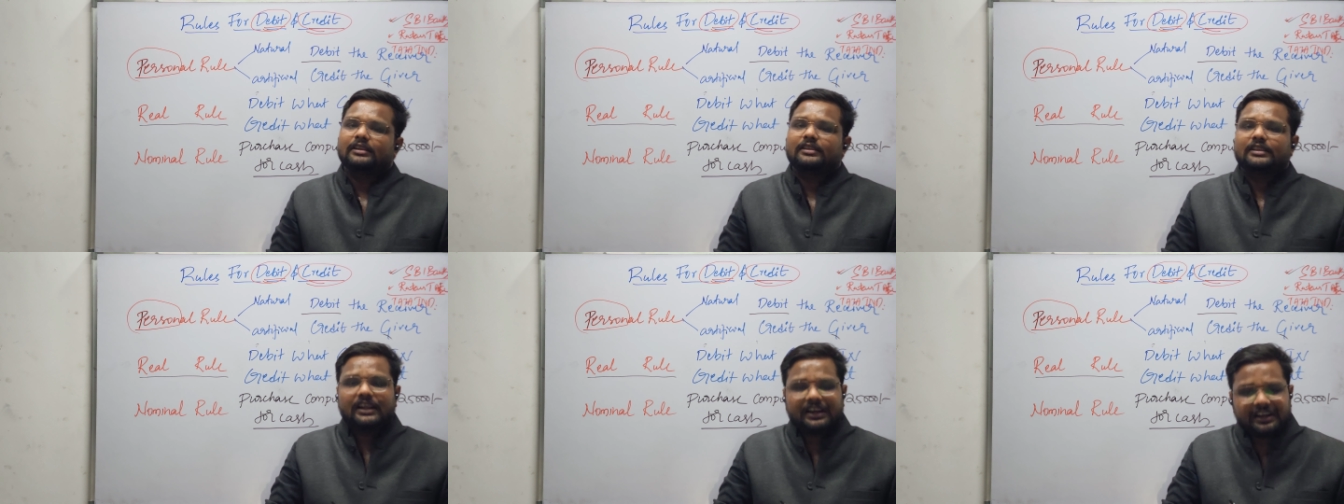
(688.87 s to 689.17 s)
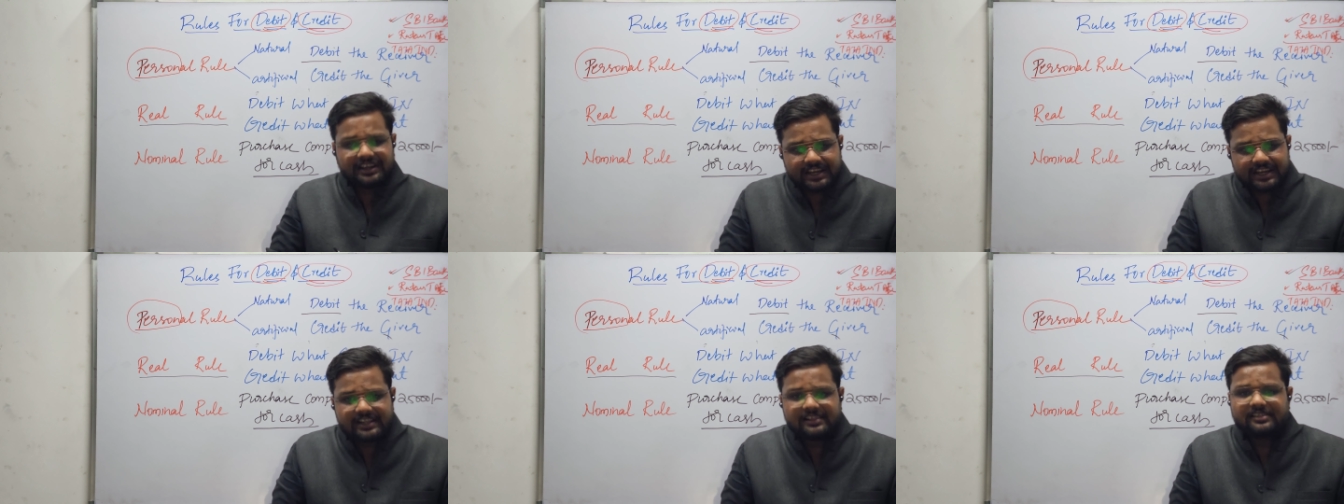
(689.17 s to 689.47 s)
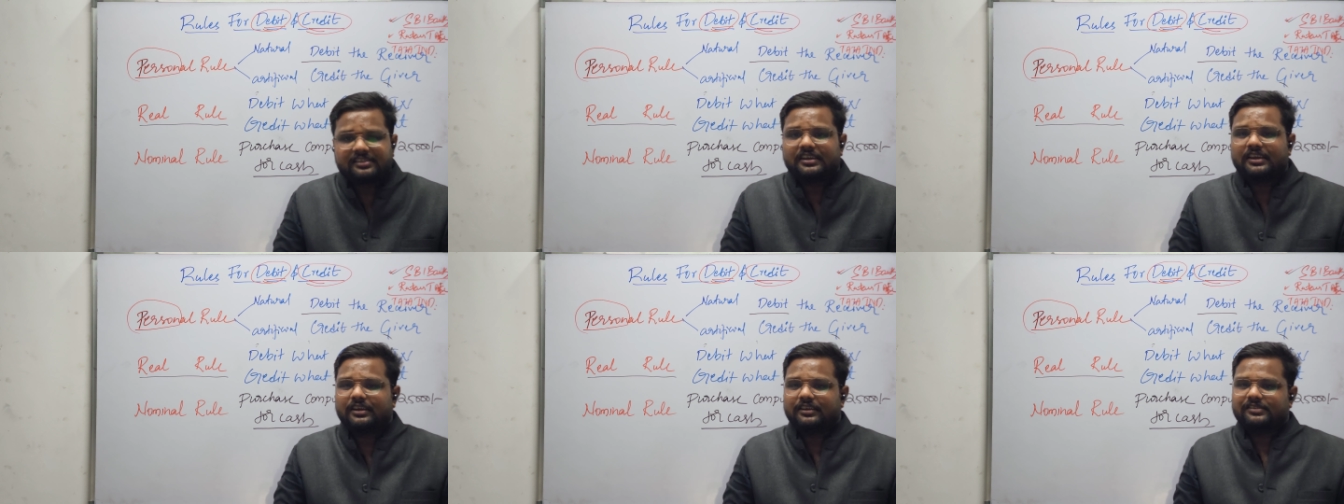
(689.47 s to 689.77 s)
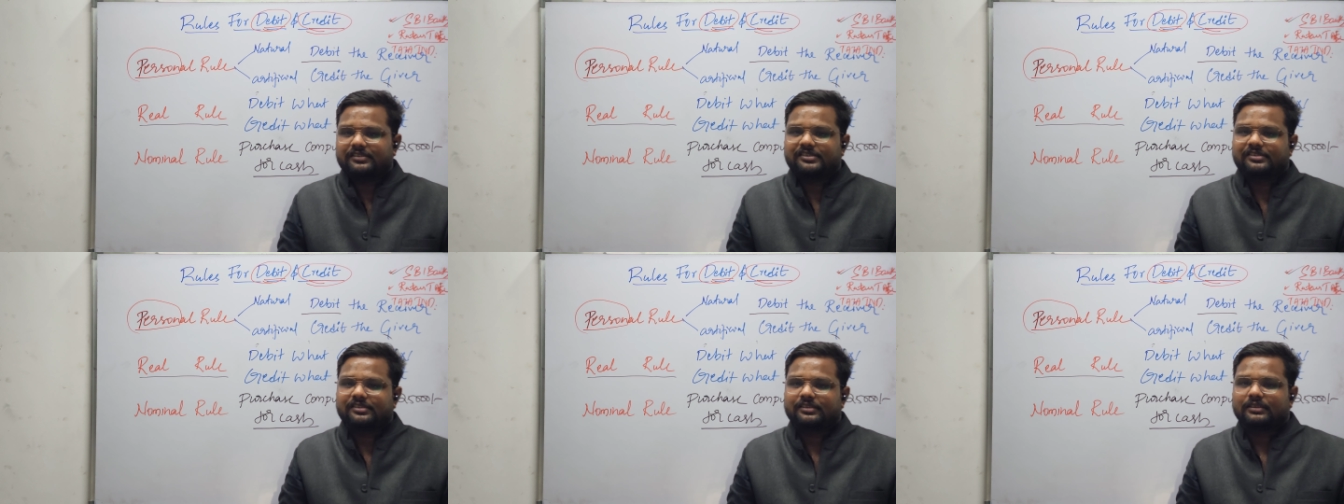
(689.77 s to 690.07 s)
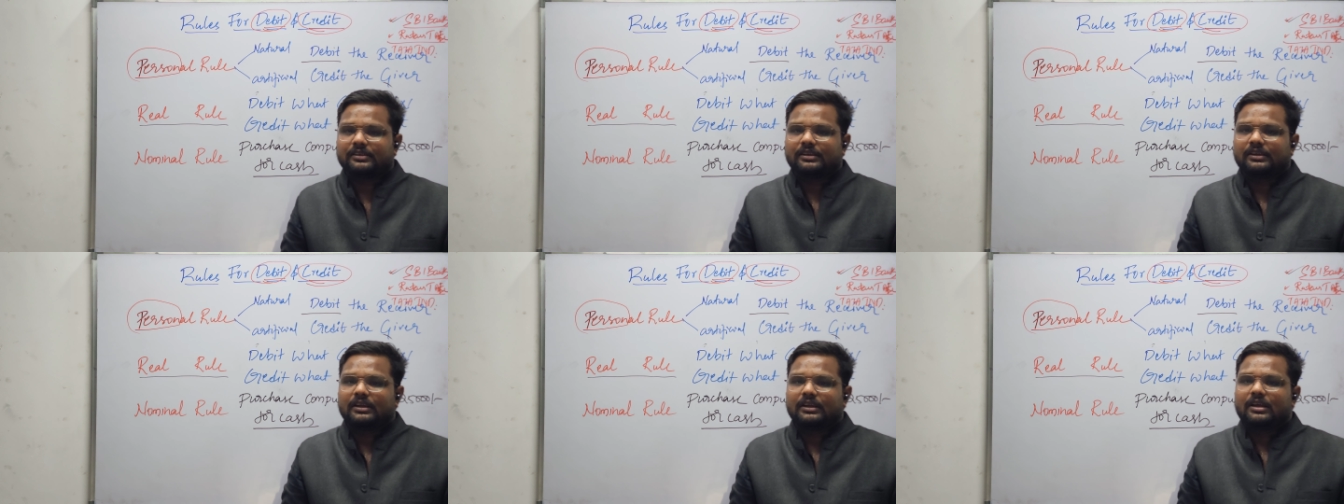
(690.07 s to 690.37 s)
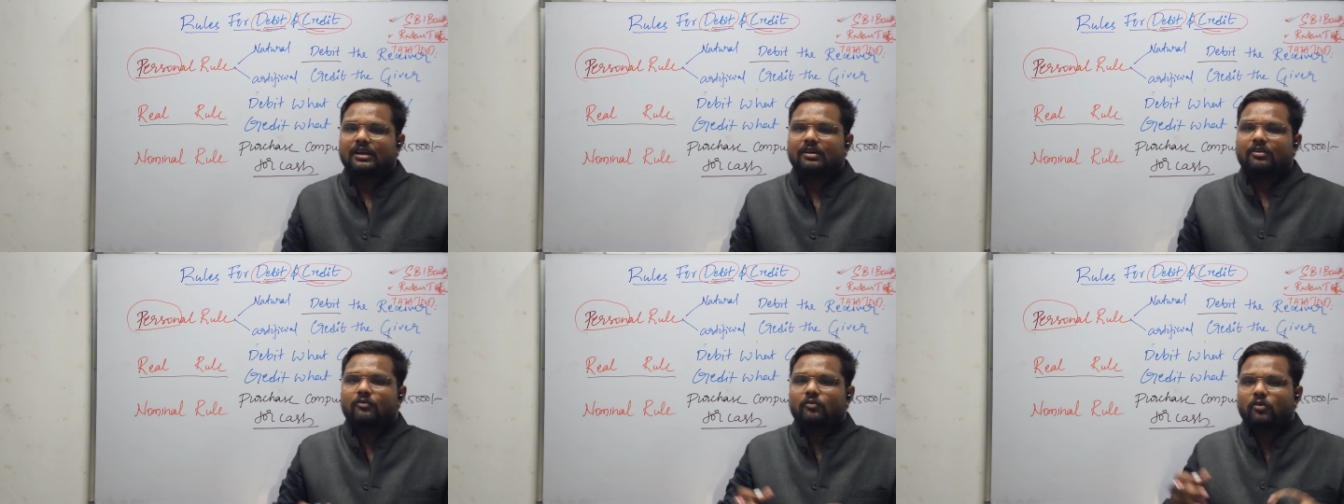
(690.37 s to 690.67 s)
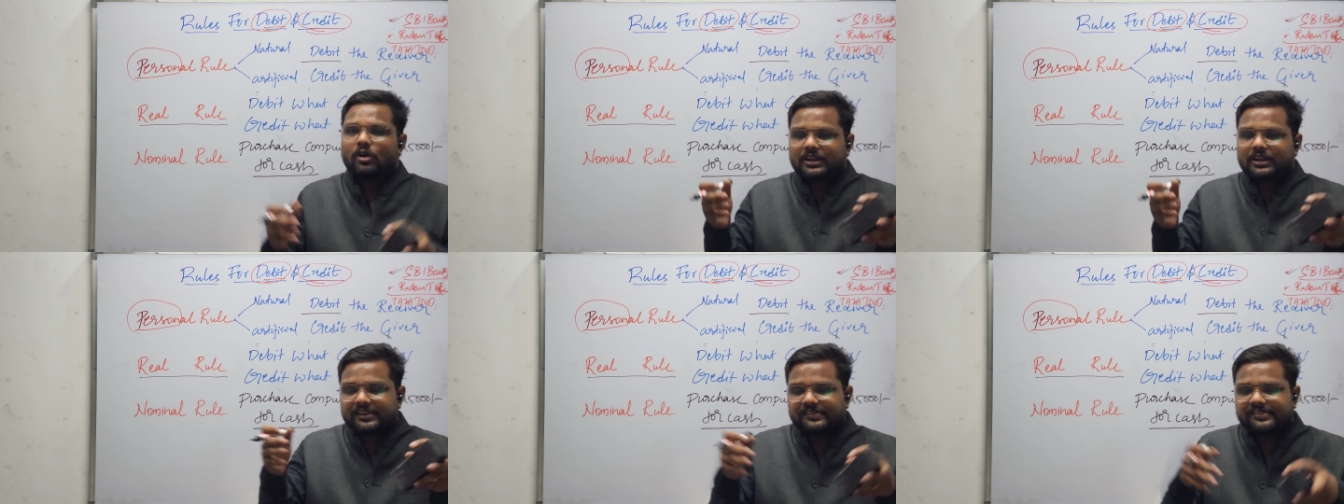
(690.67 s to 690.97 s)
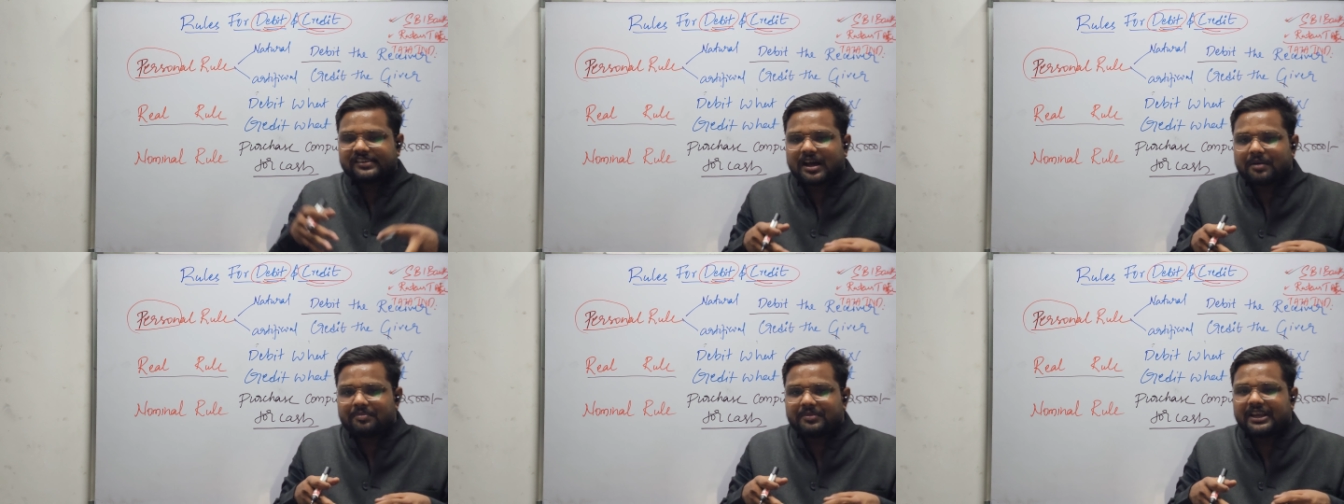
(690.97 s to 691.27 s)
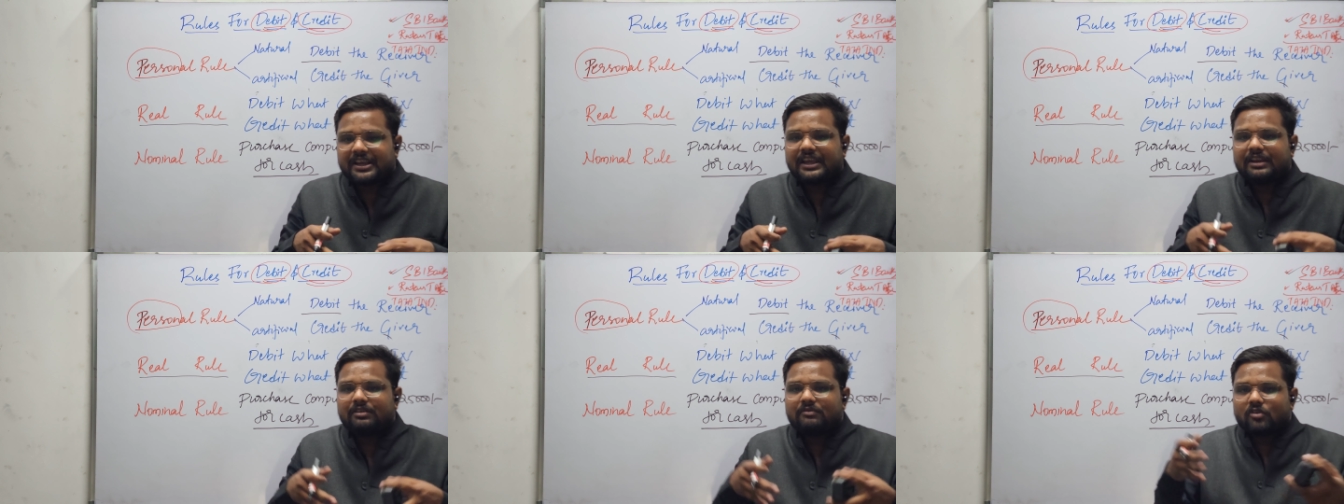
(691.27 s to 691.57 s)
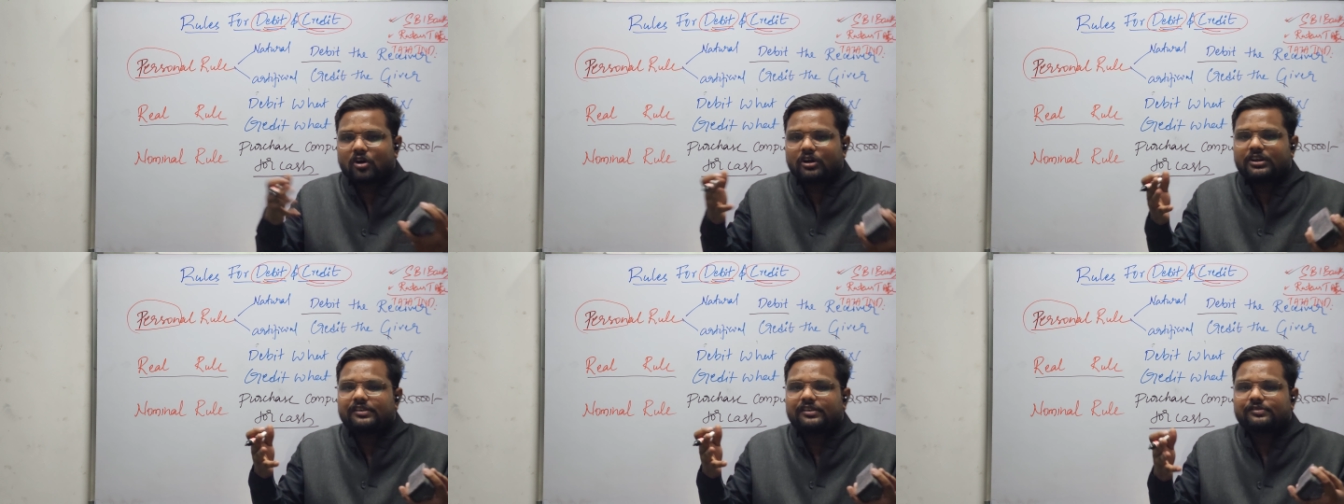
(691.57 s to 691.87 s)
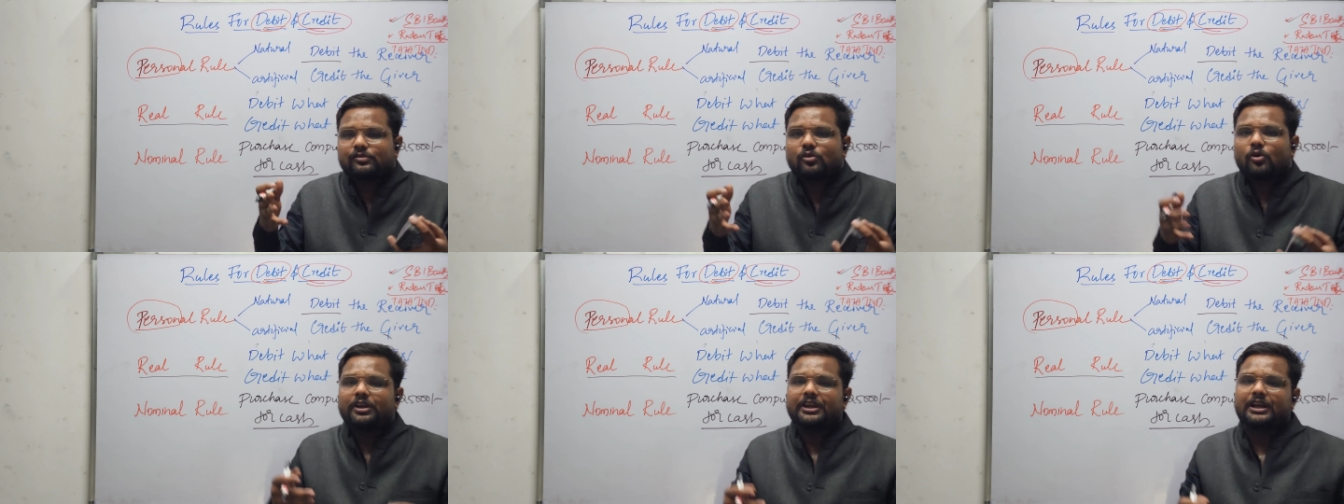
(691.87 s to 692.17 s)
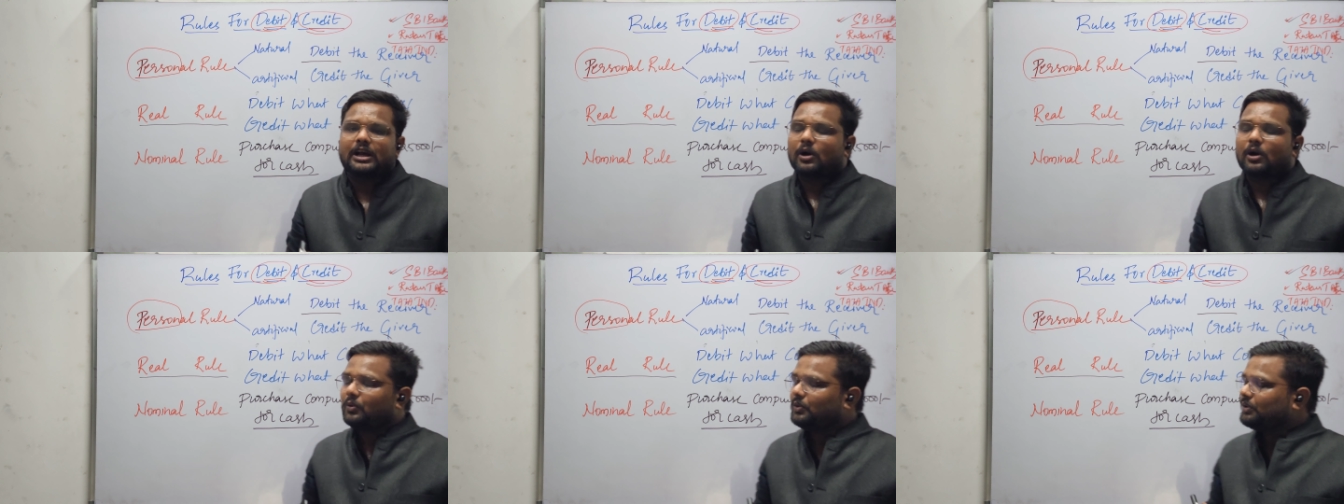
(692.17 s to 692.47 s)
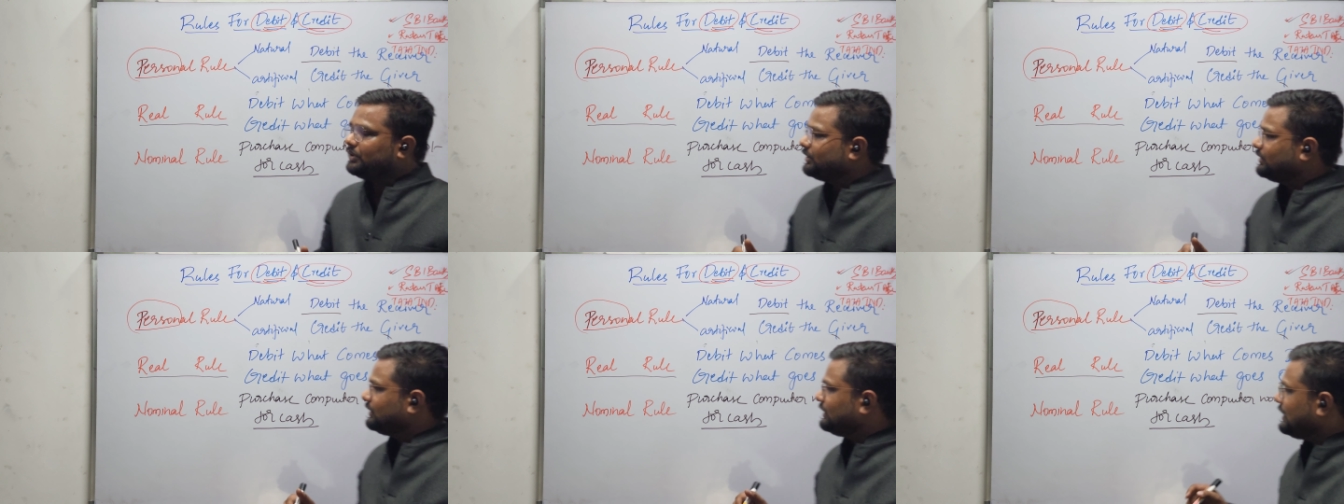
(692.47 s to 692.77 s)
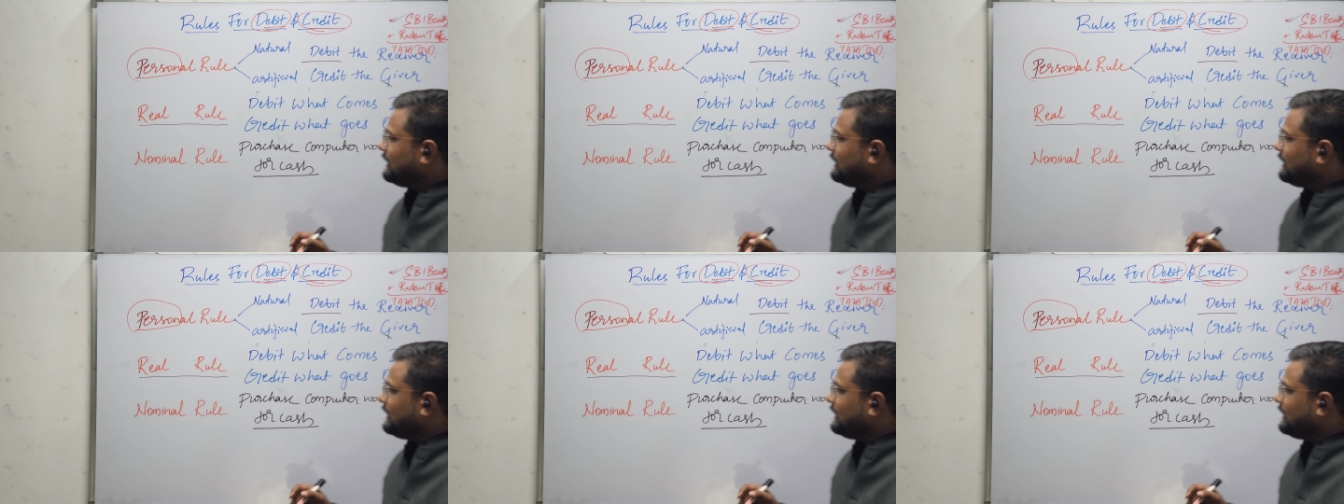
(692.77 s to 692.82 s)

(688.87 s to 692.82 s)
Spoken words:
The real things. What is coming in, what is going out.